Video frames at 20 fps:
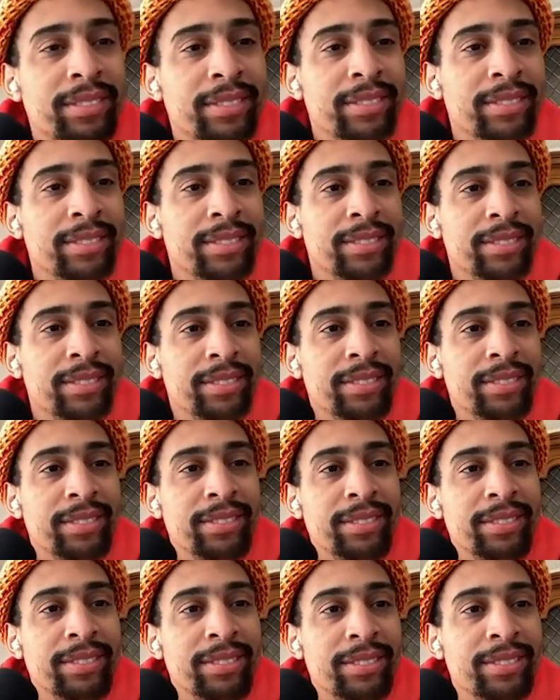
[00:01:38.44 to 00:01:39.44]

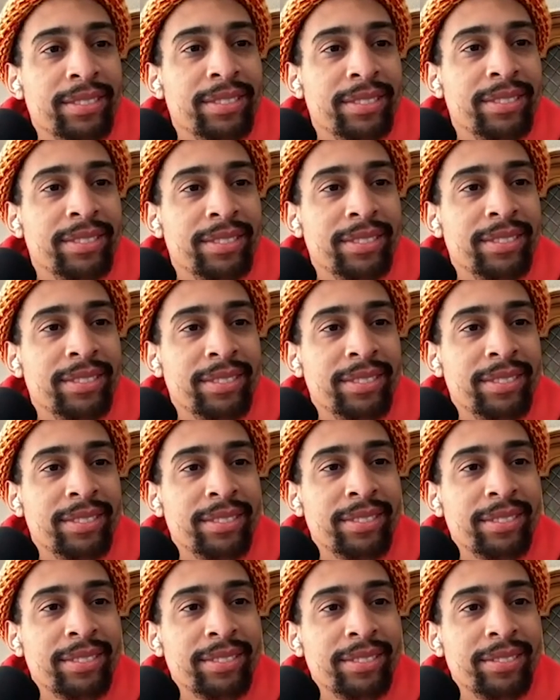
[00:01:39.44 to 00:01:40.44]

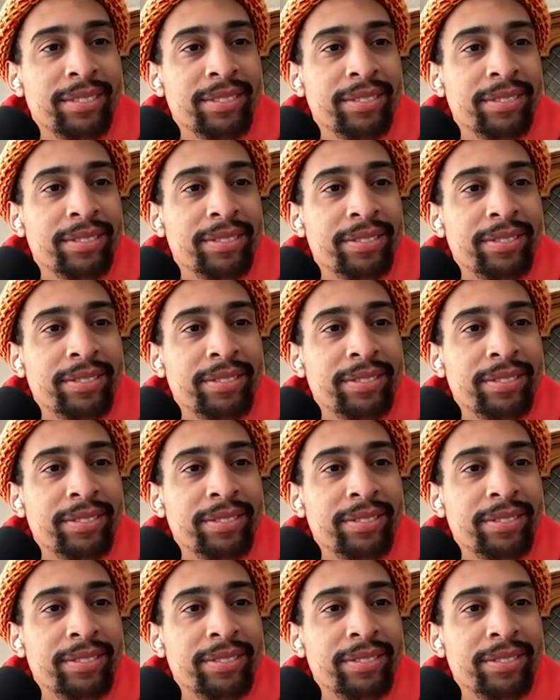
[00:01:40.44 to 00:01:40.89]
This person isn't speaking.